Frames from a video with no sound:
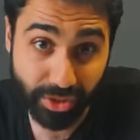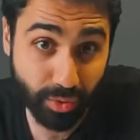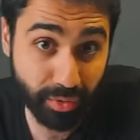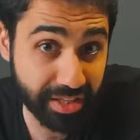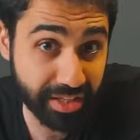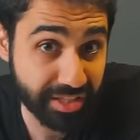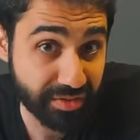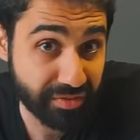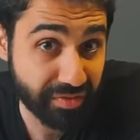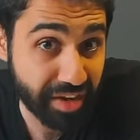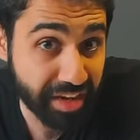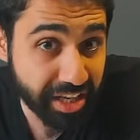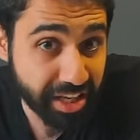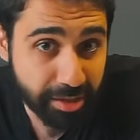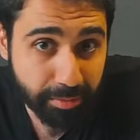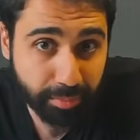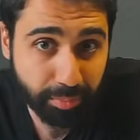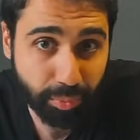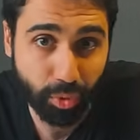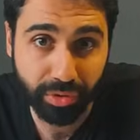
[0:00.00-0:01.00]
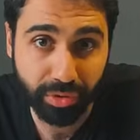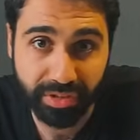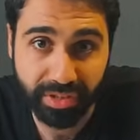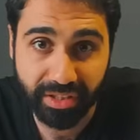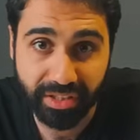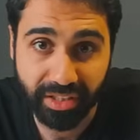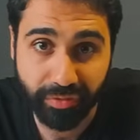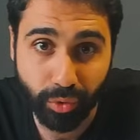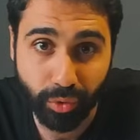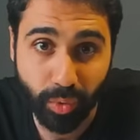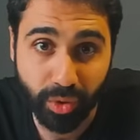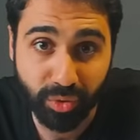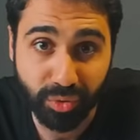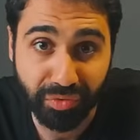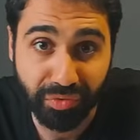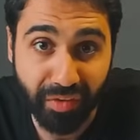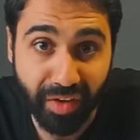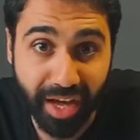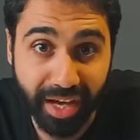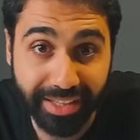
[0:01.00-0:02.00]
So this is very important if you want to
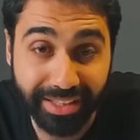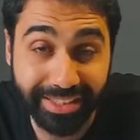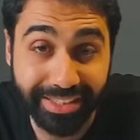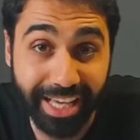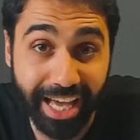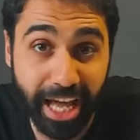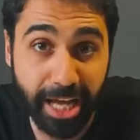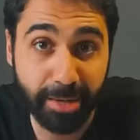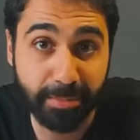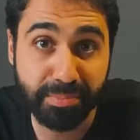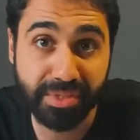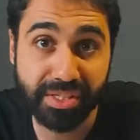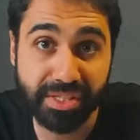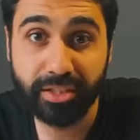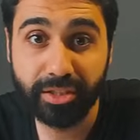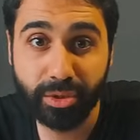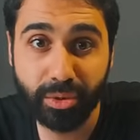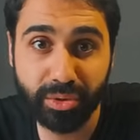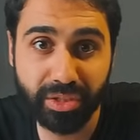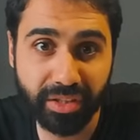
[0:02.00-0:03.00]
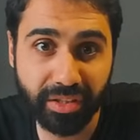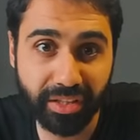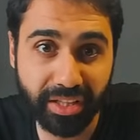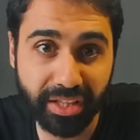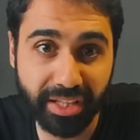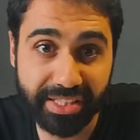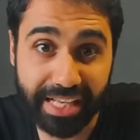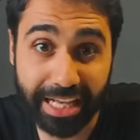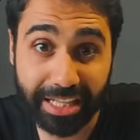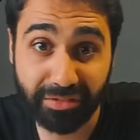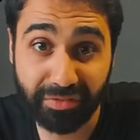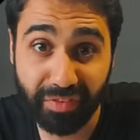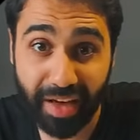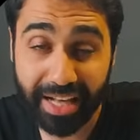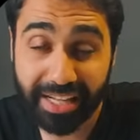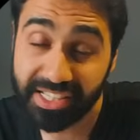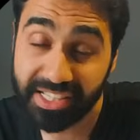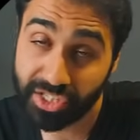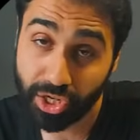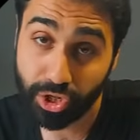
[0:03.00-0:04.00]
find gaps using these
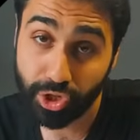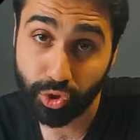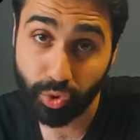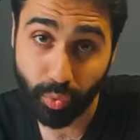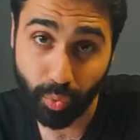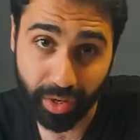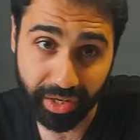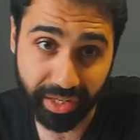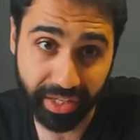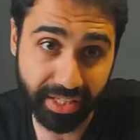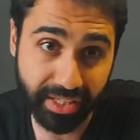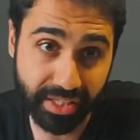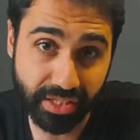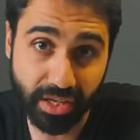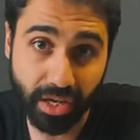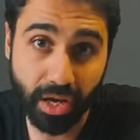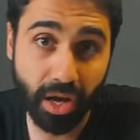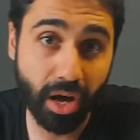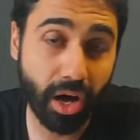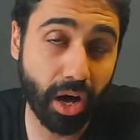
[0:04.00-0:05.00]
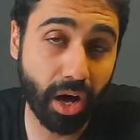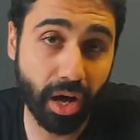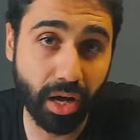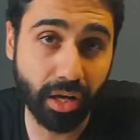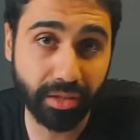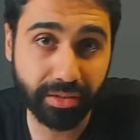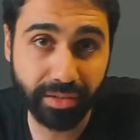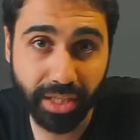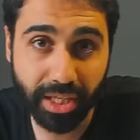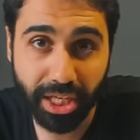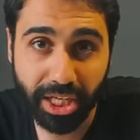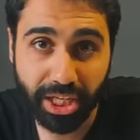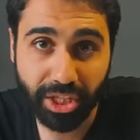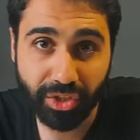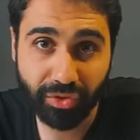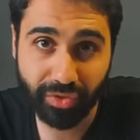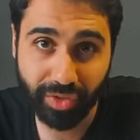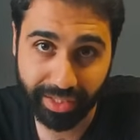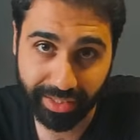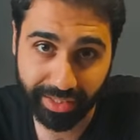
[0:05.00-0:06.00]
advanced search queries on
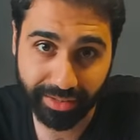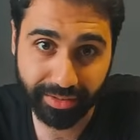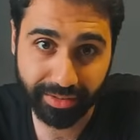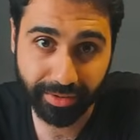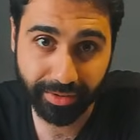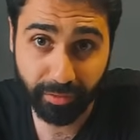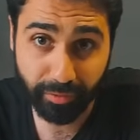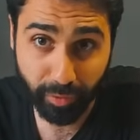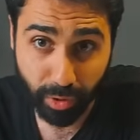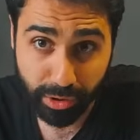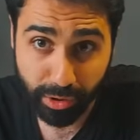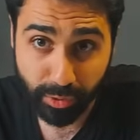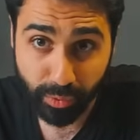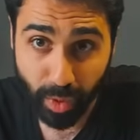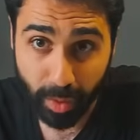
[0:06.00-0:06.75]
Reddit. The fourth